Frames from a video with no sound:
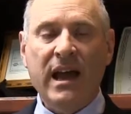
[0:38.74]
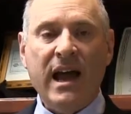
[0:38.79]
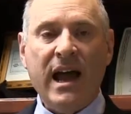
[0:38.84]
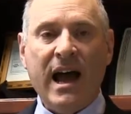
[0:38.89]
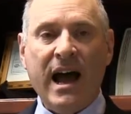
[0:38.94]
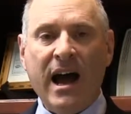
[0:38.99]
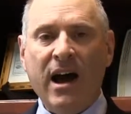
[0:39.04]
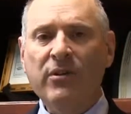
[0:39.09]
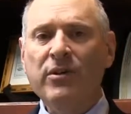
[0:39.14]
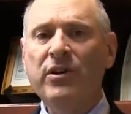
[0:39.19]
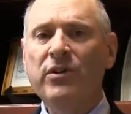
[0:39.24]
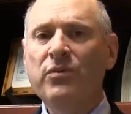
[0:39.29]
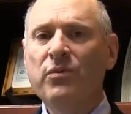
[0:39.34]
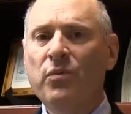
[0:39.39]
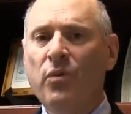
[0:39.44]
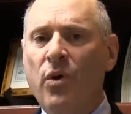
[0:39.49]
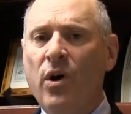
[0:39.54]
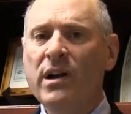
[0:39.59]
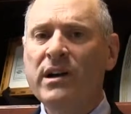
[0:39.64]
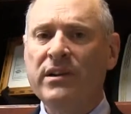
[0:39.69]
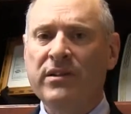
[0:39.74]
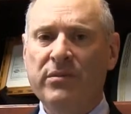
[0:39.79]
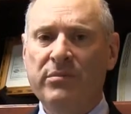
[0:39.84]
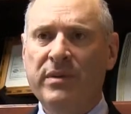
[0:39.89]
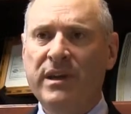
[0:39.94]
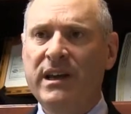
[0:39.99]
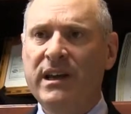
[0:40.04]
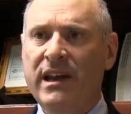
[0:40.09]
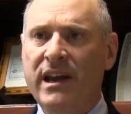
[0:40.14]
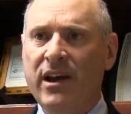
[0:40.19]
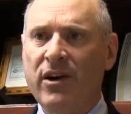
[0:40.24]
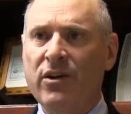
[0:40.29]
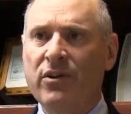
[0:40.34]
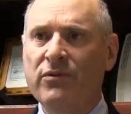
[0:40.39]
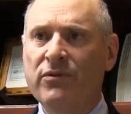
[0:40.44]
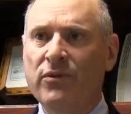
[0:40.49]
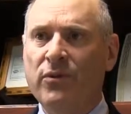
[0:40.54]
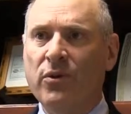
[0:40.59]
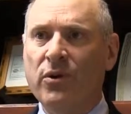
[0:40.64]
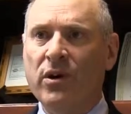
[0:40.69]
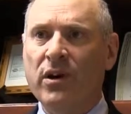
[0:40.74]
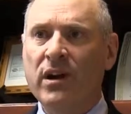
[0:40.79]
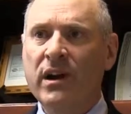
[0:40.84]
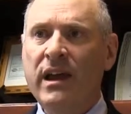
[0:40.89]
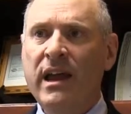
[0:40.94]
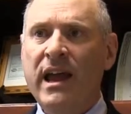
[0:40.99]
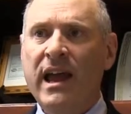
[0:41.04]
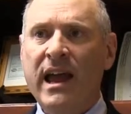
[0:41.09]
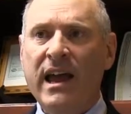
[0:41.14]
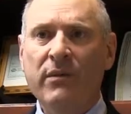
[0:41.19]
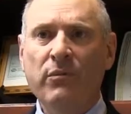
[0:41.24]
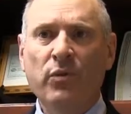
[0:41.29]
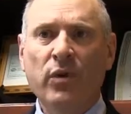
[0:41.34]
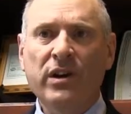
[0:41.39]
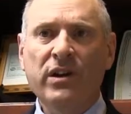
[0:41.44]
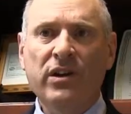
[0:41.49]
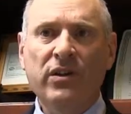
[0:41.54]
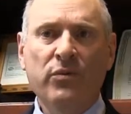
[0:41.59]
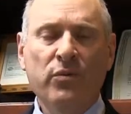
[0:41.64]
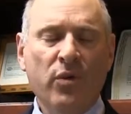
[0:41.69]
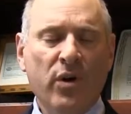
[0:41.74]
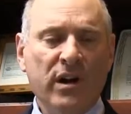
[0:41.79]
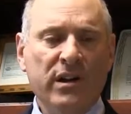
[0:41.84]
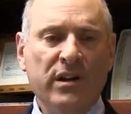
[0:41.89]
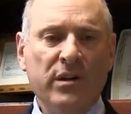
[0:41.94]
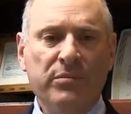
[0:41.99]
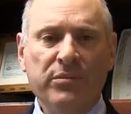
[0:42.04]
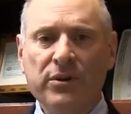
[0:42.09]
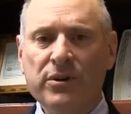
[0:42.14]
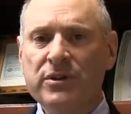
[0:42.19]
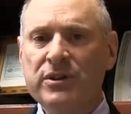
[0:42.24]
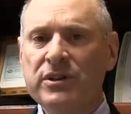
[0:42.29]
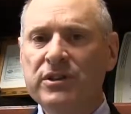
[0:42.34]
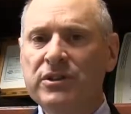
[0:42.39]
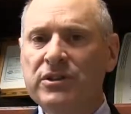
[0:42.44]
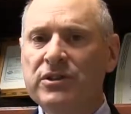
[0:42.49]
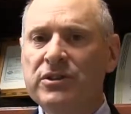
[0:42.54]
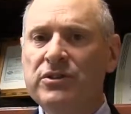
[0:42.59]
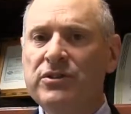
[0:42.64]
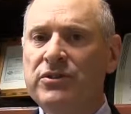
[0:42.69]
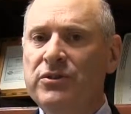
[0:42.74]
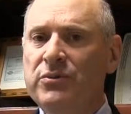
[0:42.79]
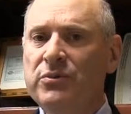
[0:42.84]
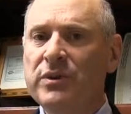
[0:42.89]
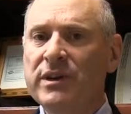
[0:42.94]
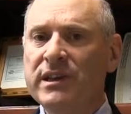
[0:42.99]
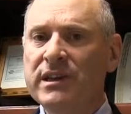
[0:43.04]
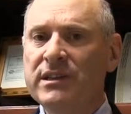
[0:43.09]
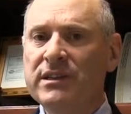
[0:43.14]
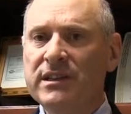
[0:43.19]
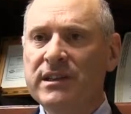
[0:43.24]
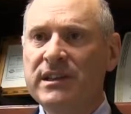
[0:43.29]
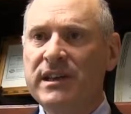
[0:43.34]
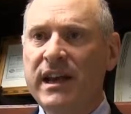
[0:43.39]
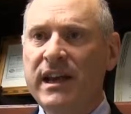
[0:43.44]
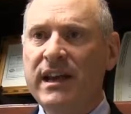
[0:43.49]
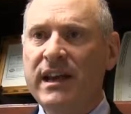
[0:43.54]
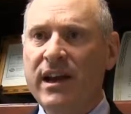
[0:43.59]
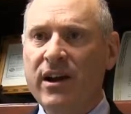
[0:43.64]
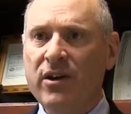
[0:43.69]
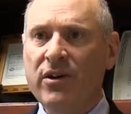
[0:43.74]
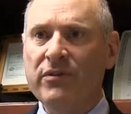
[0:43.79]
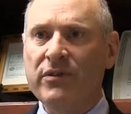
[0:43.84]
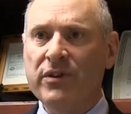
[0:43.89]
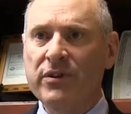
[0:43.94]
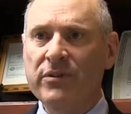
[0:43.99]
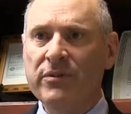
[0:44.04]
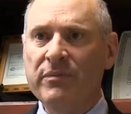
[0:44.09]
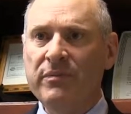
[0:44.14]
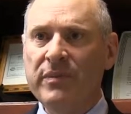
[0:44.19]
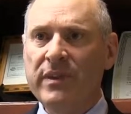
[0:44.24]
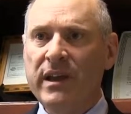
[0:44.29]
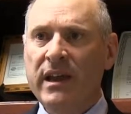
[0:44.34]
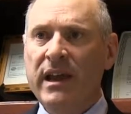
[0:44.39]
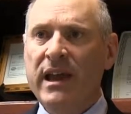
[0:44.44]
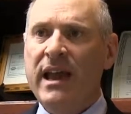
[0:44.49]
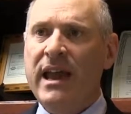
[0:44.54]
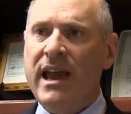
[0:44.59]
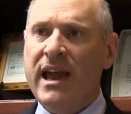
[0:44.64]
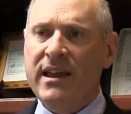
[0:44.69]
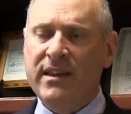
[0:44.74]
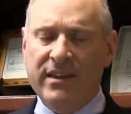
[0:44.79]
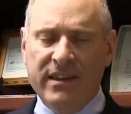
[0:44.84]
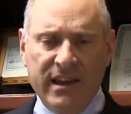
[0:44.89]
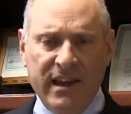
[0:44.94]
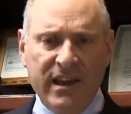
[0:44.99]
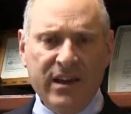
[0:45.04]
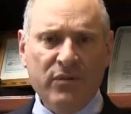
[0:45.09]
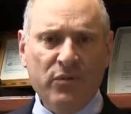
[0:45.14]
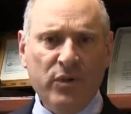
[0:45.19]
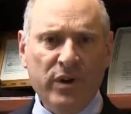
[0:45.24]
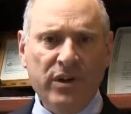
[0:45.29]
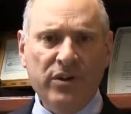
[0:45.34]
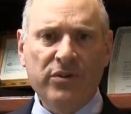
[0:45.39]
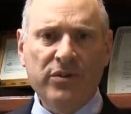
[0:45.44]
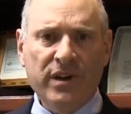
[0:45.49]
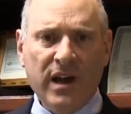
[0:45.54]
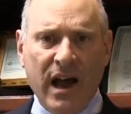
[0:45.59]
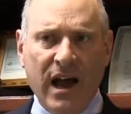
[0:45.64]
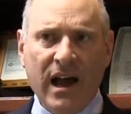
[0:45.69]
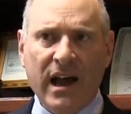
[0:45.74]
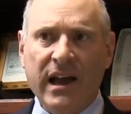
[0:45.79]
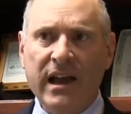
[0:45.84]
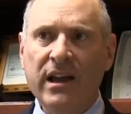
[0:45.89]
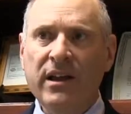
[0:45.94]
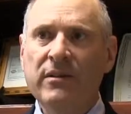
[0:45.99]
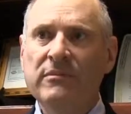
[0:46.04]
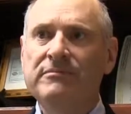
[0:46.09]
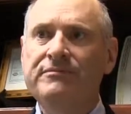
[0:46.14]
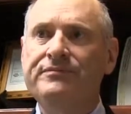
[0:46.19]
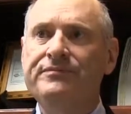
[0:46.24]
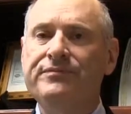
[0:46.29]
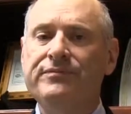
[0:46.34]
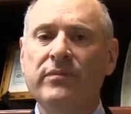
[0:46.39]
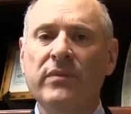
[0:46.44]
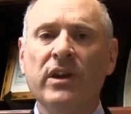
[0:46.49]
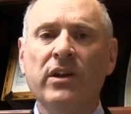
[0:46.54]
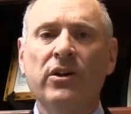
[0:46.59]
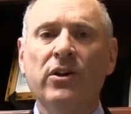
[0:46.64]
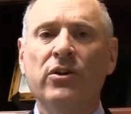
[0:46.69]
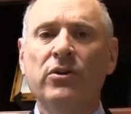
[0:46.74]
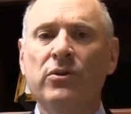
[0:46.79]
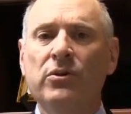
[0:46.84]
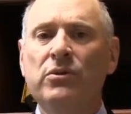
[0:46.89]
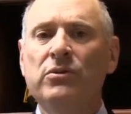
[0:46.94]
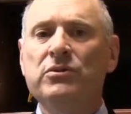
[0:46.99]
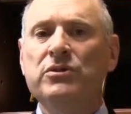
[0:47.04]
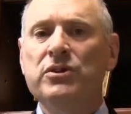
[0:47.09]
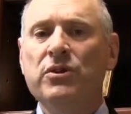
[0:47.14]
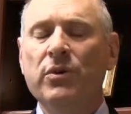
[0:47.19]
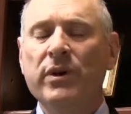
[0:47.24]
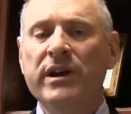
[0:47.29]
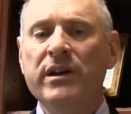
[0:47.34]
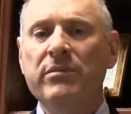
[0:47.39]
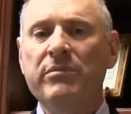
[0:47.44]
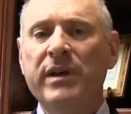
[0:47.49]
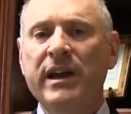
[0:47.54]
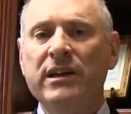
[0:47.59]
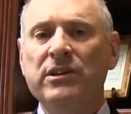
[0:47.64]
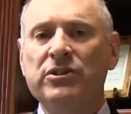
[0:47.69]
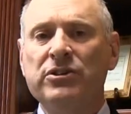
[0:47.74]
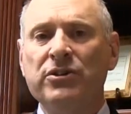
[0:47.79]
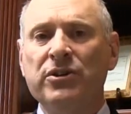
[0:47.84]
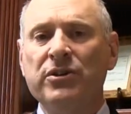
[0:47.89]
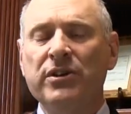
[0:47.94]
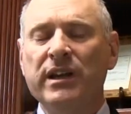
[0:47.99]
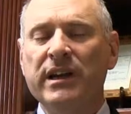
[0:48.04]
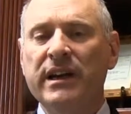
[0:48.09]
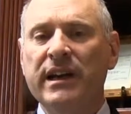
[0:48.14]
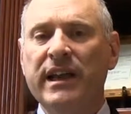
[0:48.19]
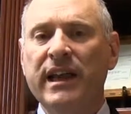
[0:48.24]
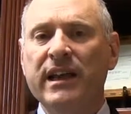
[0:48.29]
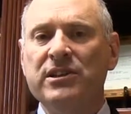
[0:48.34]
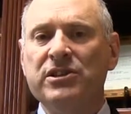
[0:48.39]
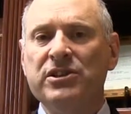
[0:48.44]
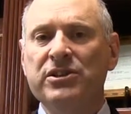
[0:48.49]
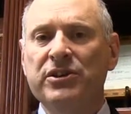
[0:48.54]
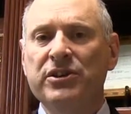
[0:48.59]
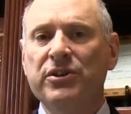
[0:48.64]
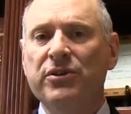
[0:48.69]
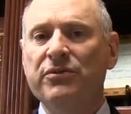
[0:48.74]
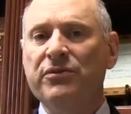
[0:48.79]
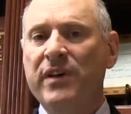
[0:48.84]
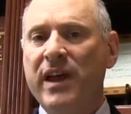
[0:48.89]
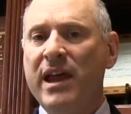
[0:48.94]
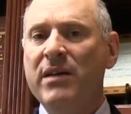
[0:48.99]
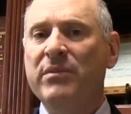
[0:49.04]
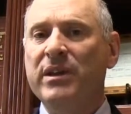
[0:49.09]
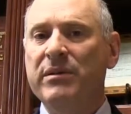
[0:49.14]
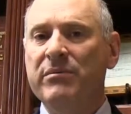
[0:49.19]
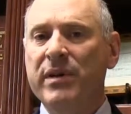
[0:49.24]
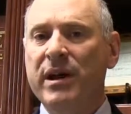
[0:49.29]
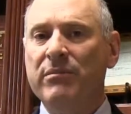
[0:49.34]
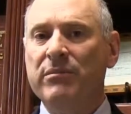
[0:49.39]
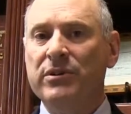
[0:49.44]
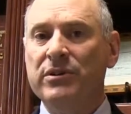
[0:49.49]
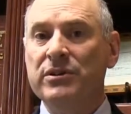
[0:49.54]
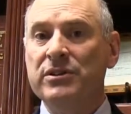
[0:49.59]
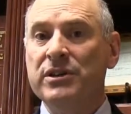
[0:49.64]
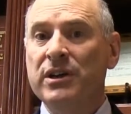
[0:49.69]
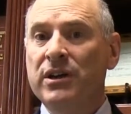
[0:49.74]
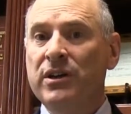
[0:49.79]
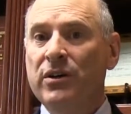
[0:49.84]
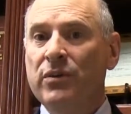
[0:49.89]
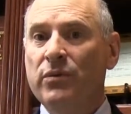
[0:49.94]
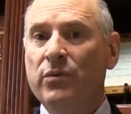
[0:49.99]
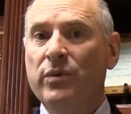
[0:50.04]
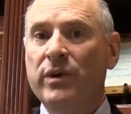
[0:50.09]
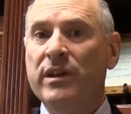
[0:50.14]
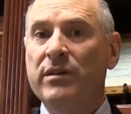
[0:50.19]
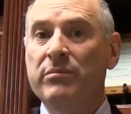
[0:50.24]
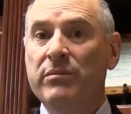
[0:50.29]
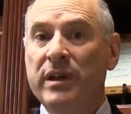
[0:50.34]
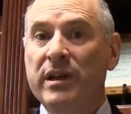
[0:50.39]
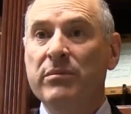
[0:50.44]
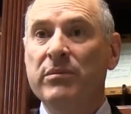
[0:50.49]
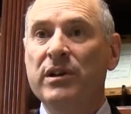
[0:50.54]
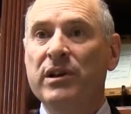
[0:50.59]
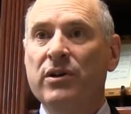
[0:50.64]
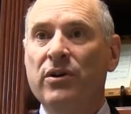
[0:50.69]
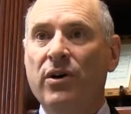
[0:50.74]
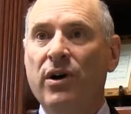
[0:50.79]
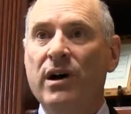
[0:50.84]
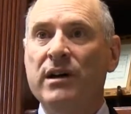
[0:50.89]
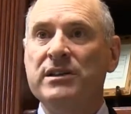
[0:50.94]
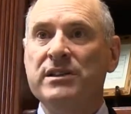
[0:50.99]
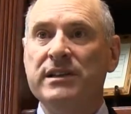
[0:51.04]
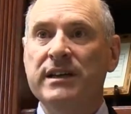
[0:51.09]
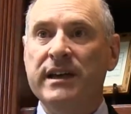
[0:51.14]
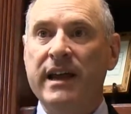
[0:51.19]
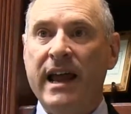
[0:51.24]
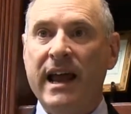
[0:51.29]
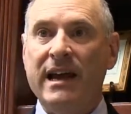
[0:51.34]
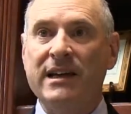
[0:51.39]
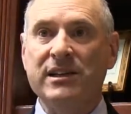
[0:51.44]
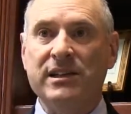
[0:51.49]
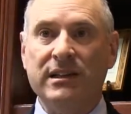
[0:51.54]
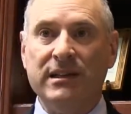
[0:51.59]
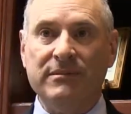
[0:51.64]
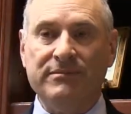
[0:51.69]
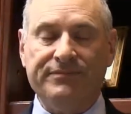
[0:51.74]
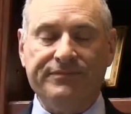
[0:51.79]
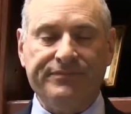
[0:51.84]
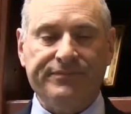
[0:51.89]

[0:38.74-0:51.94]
How do you want it to be cared for, and what do you want the person to do with it to take care of you? And then when you die, who's going to make sure that it gets to your family members with minimal cost and hassle?